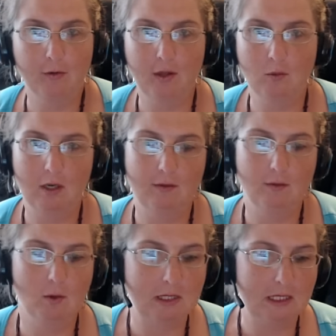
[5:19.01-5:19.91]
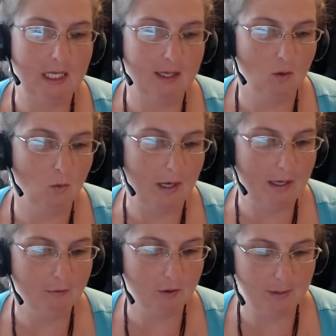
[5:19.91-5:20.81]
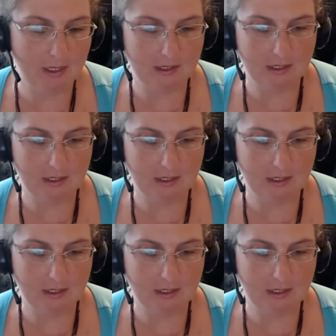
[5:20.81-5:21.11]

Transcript: whatever was taken away from us